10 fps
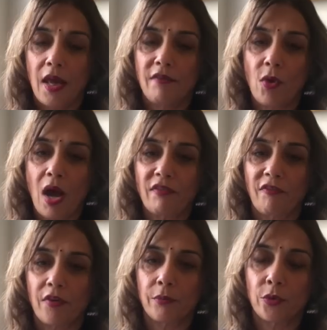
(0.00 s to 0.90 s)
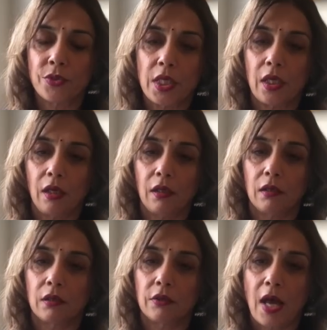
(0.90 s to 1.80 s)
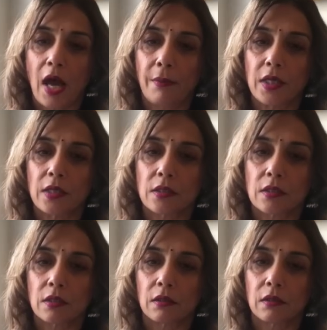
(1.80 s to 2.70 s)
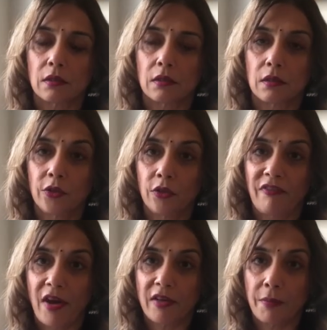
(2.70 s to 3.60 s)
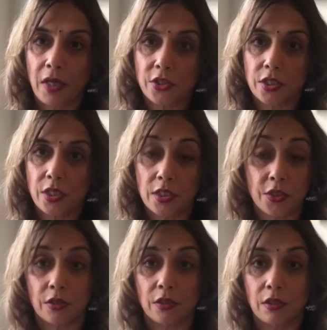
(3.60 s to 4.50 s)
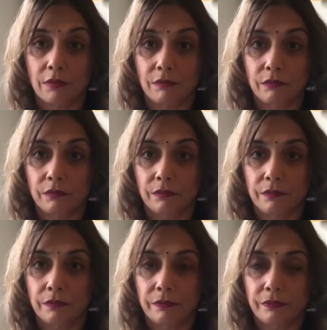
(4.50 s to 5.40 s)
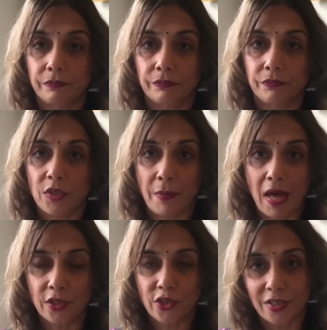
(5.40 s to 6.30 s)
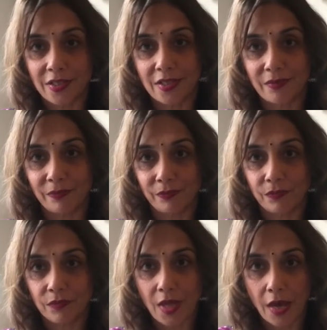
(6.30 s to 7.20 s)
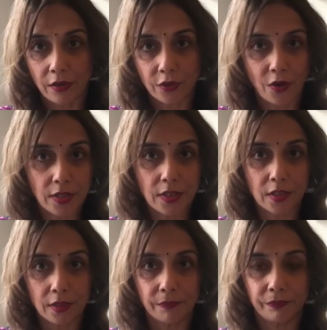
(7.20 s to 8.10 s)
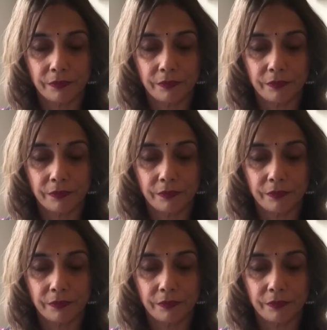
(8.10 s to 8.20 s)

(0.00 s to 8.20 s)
If you have a firm routine, good habits, you'll find it much easier to manage this Saturn transit